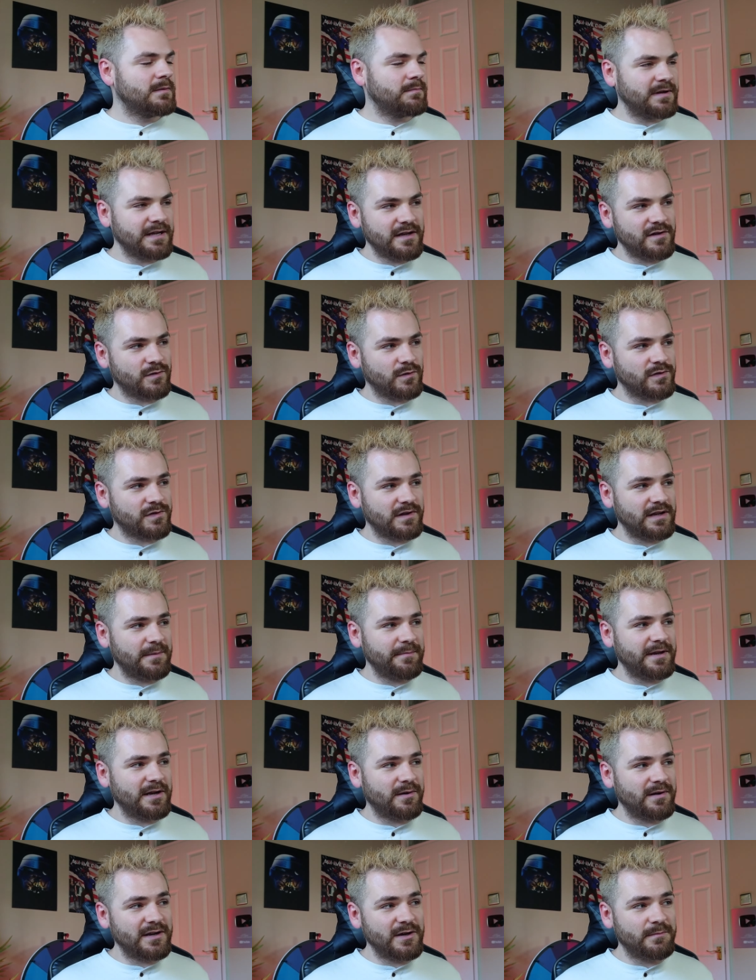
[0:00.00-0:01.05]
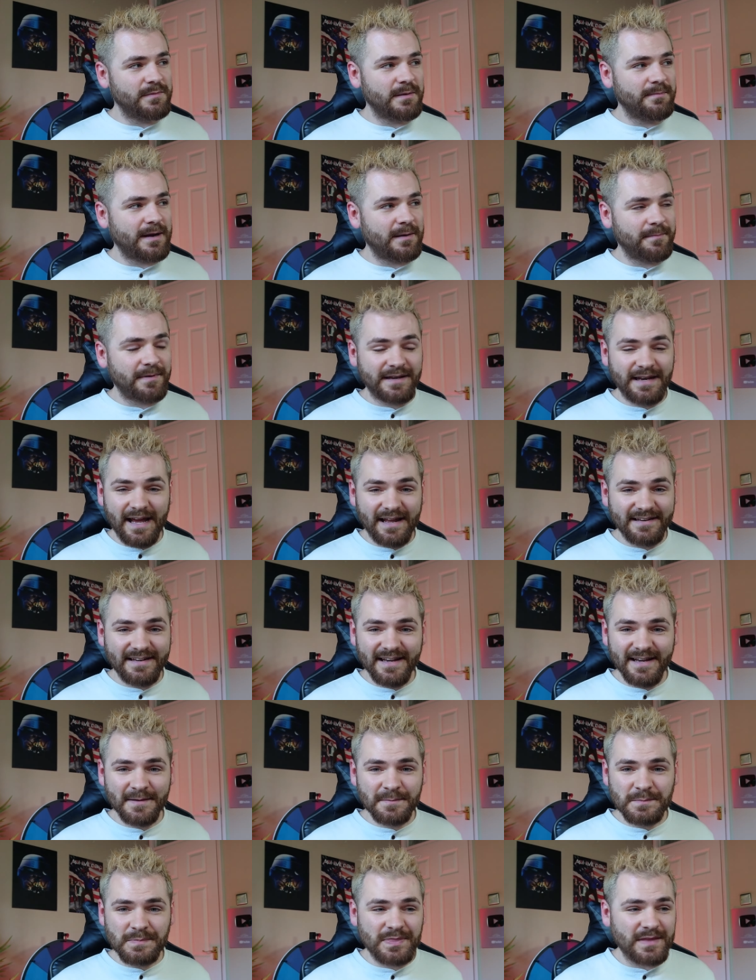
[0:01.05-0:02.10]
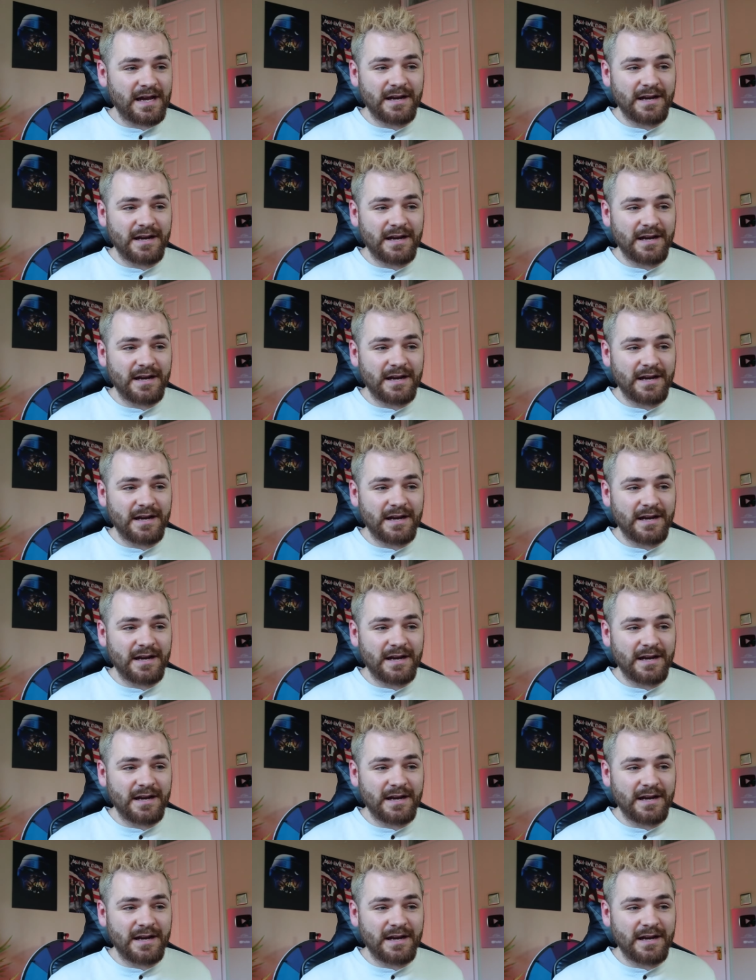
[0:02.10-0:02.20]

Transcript: Please also let me know a little bit about Banadia.